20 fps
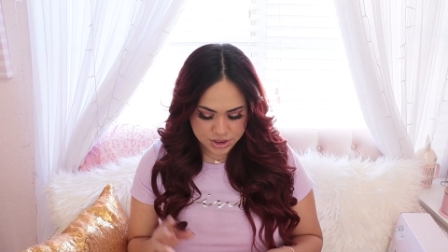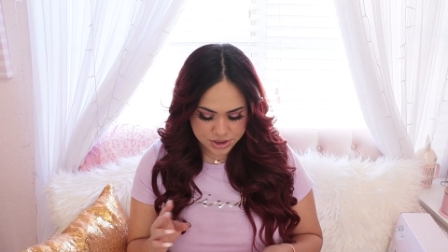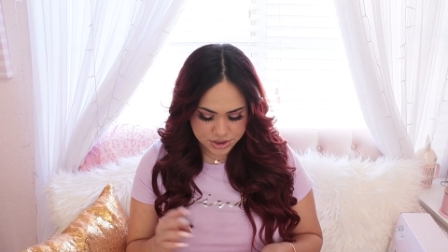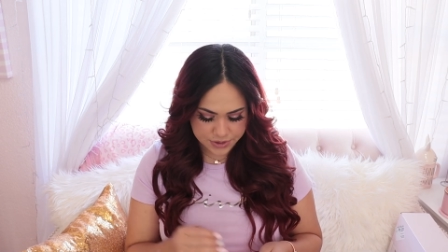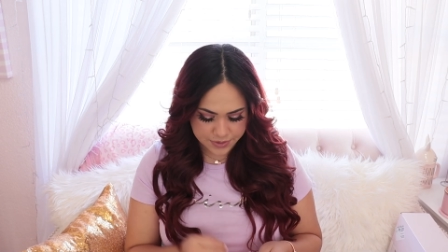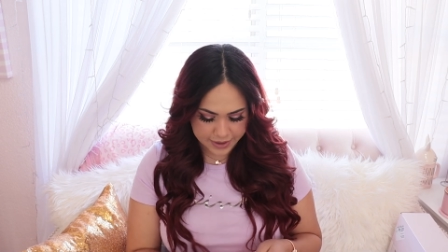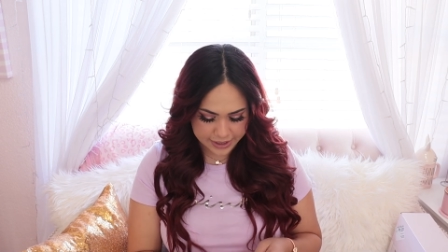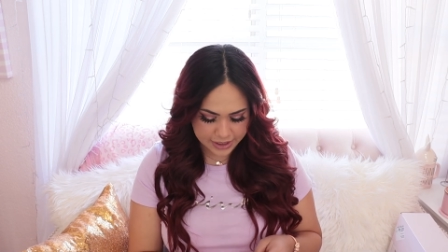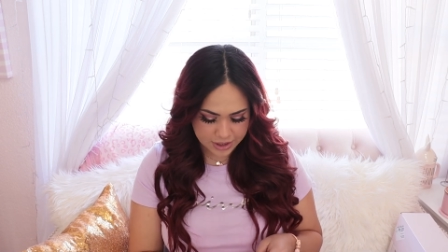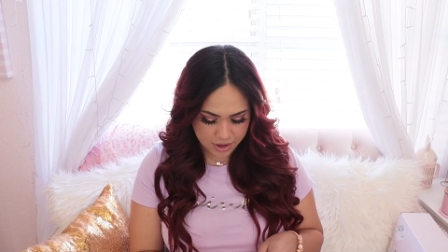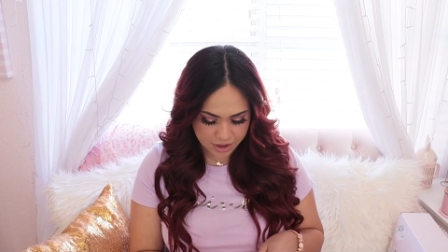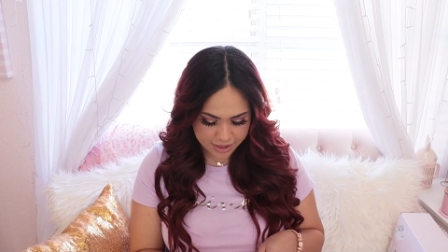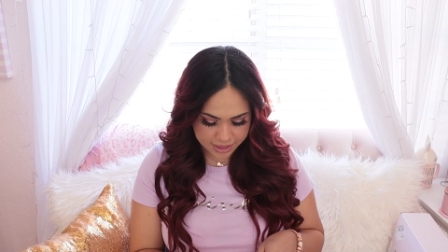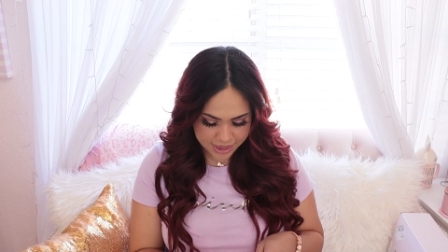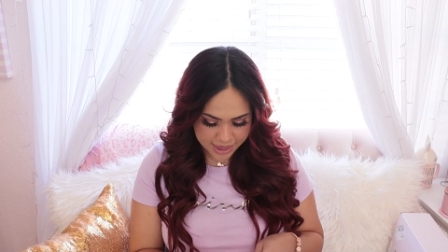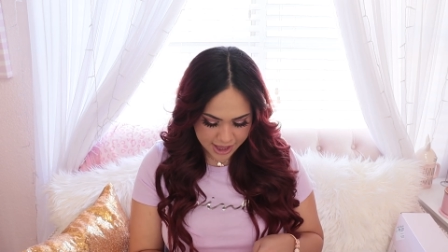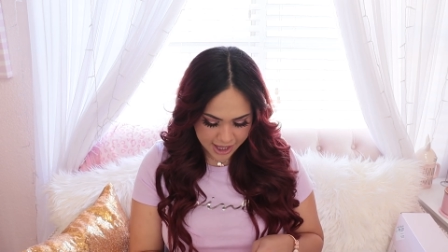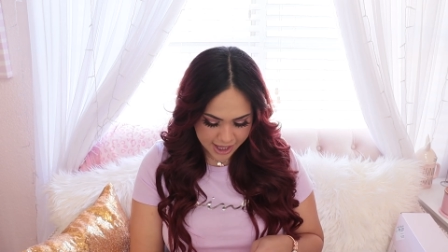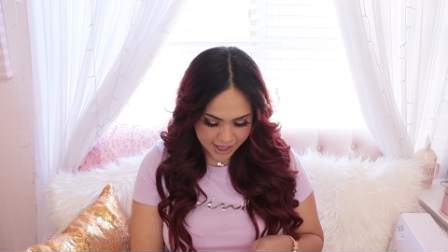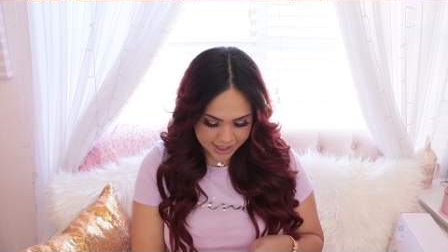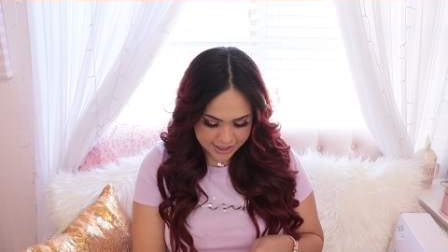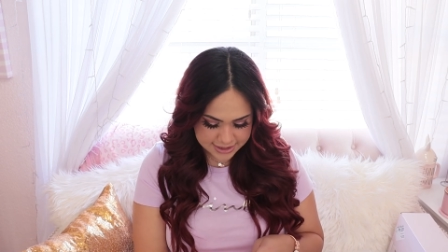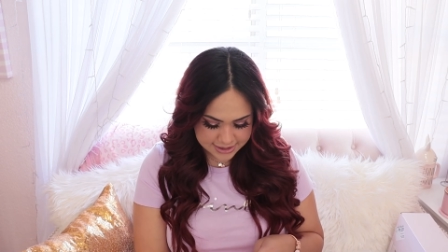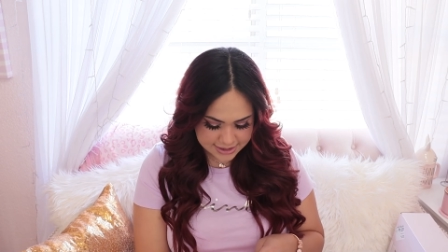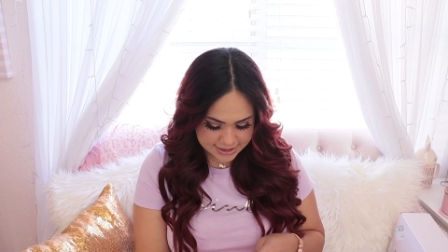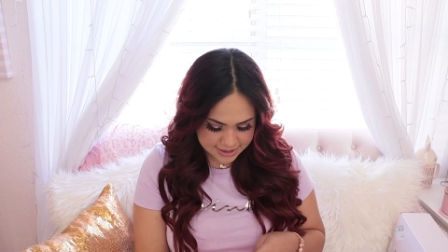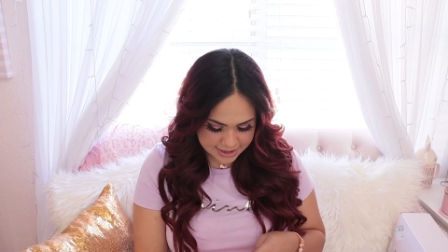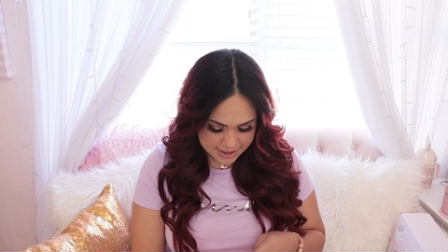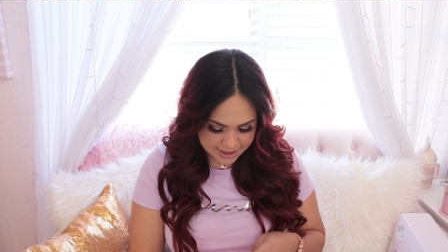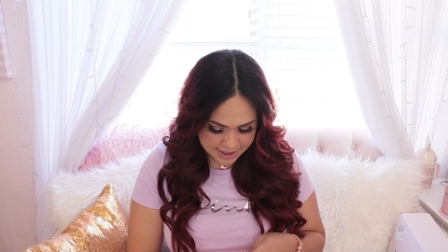so I got that
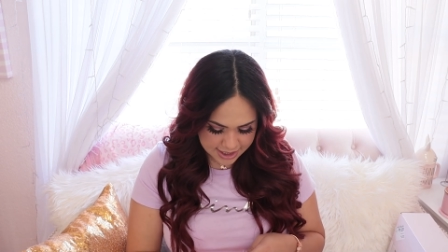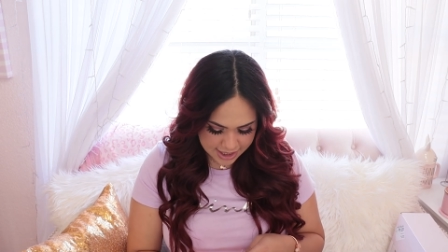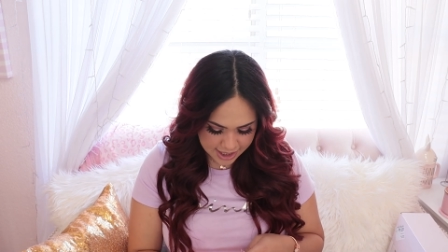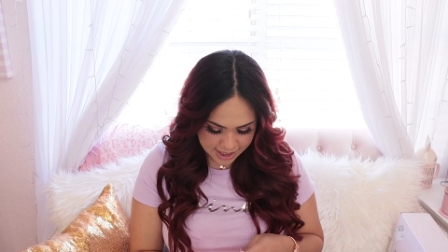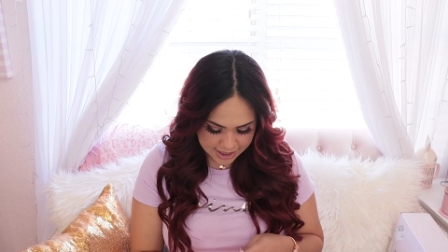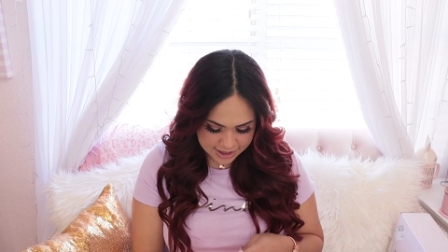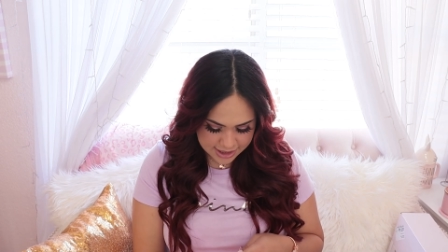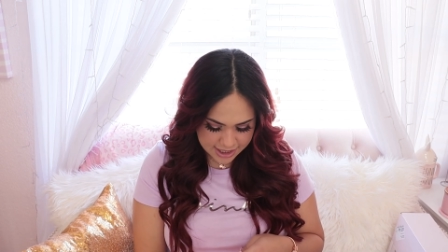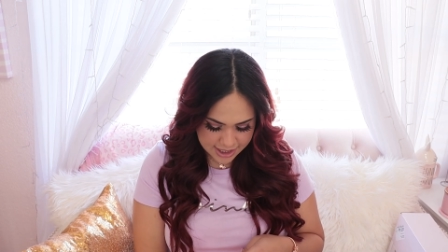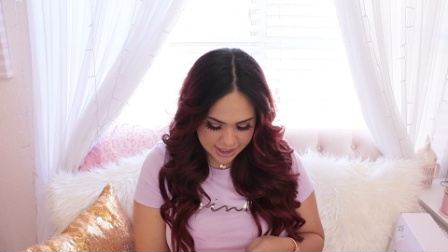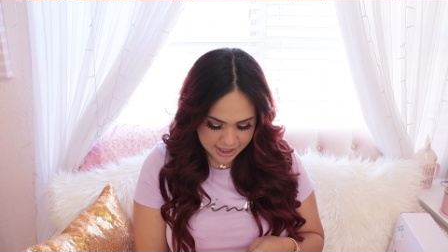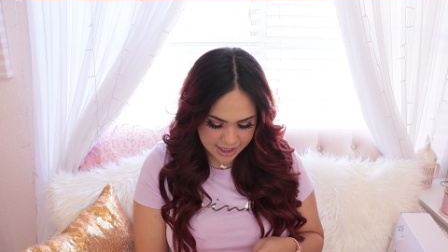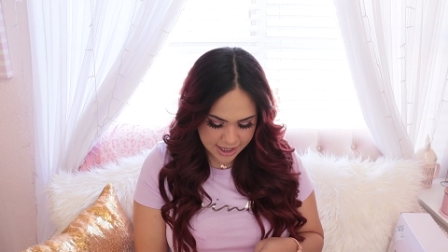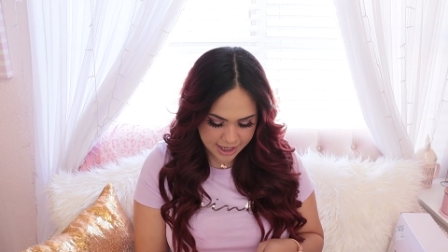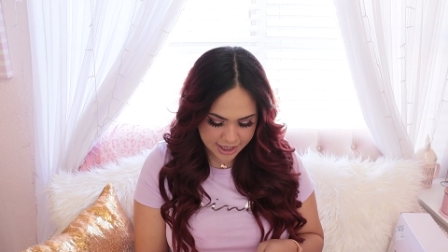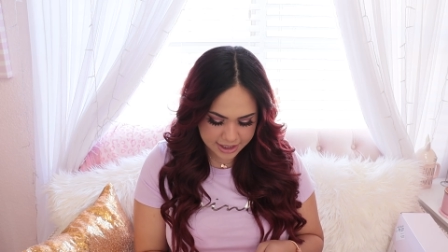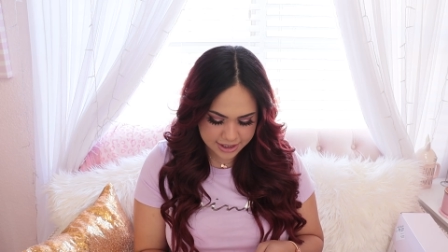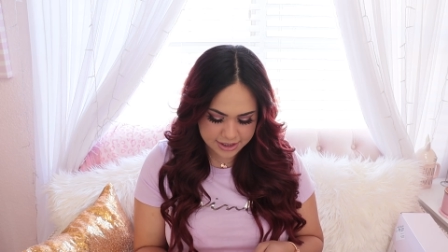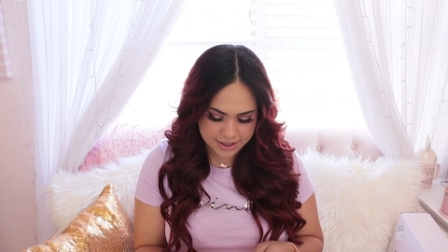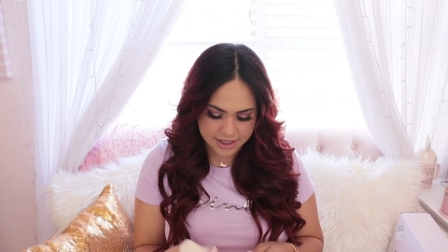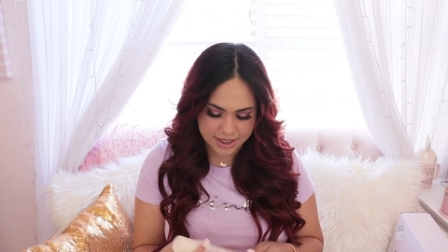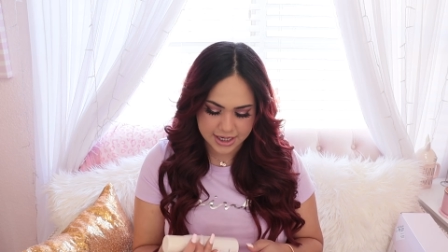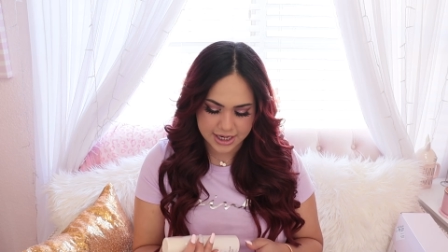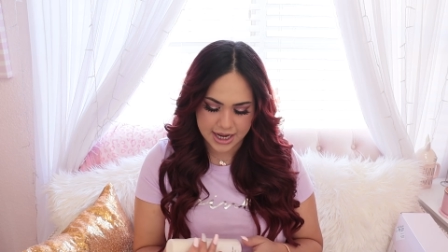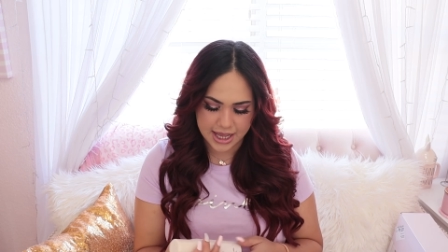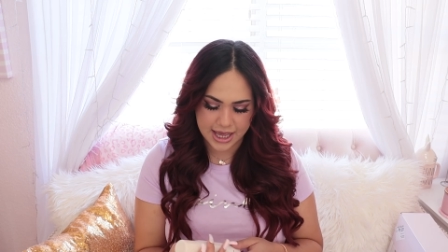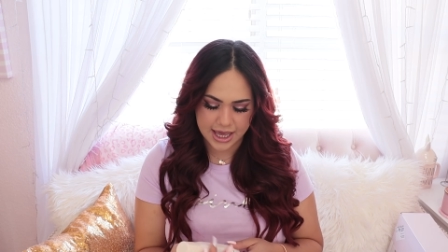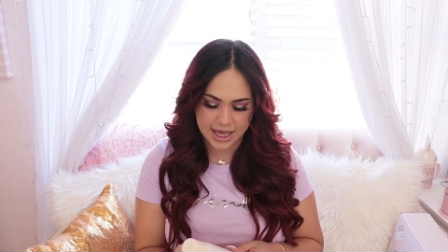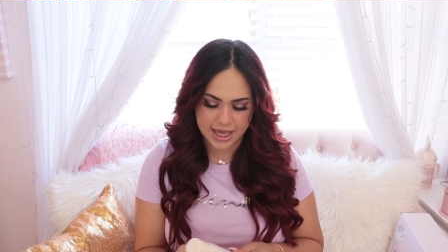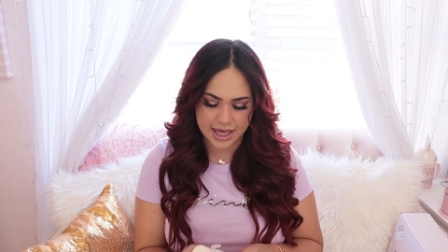and then I got
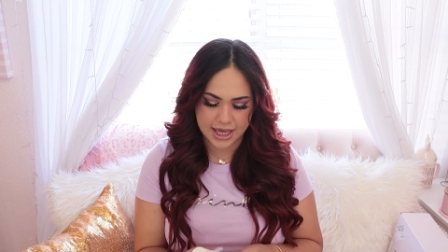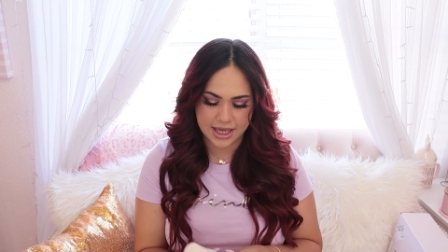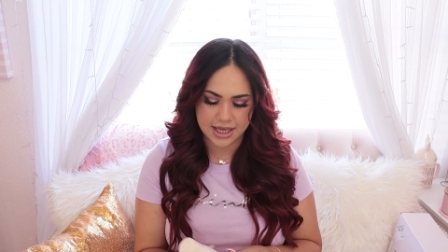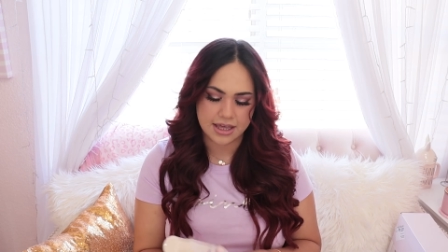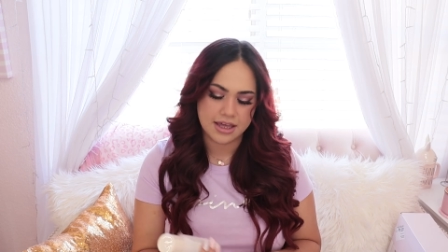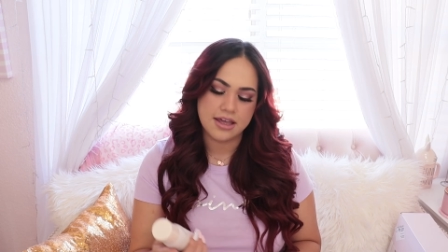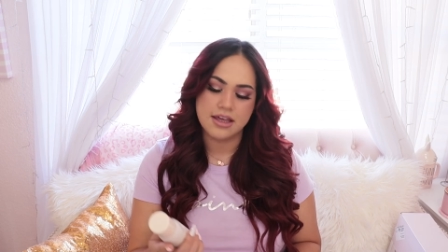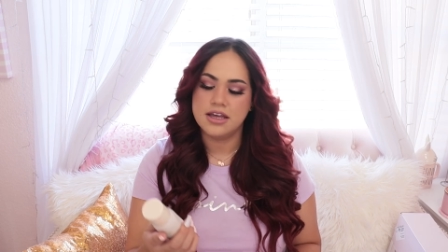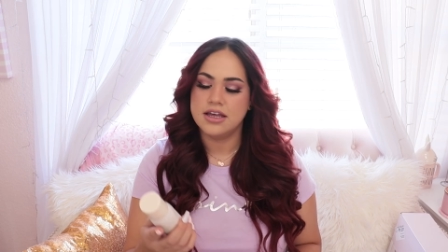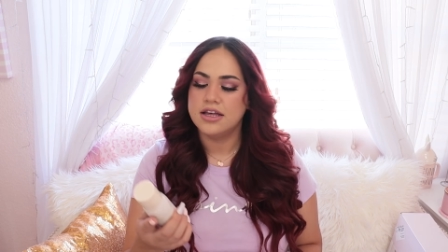a